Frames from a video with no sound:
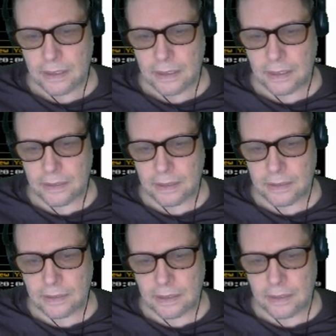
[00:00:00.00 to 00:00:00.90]
I think
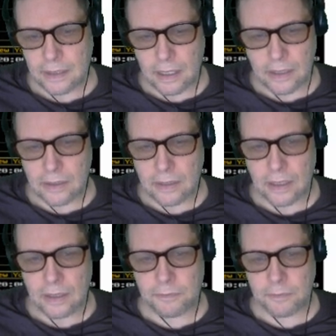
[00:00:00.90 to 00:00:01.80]
it's getting harder and
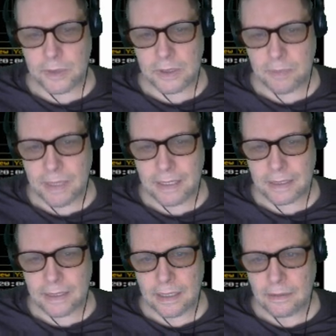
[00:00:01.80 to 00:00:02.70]
harder from the smack
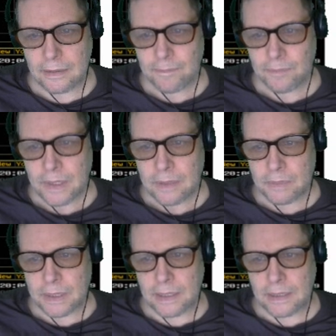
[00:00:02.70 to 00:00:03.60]
it down,
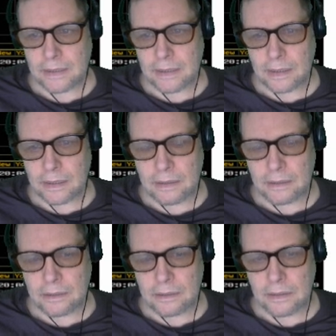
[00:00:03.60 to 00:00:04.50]
because,
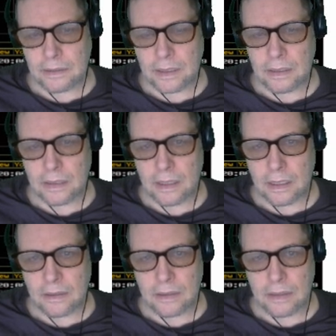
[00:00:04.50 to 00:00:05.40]
it's getting
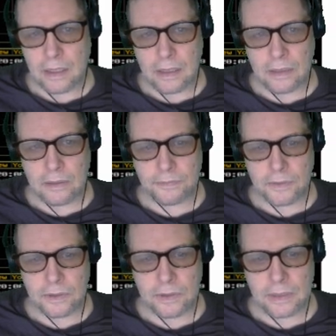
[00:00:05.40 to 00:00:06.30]
harder and harder
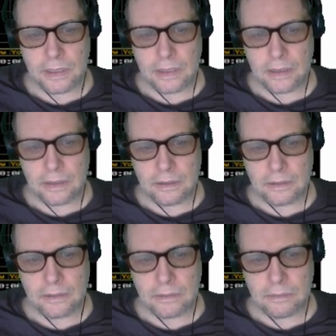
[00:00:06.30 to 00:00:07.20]
for the,
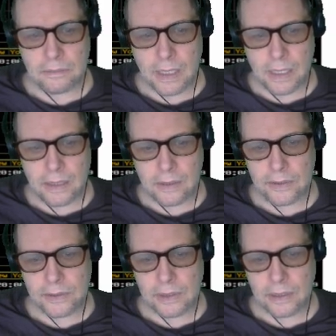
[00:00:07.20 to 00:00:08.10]

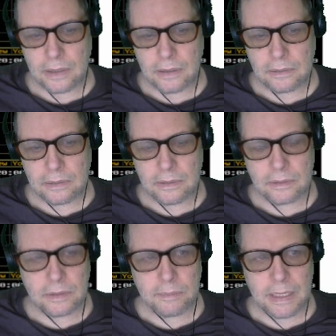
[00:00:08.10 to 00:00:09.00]
miners,
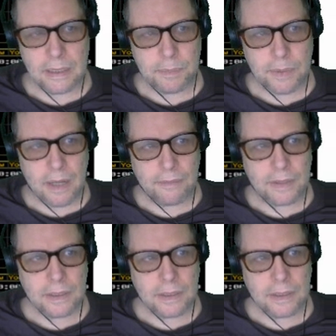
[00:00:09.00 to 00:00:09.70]
to make a profit,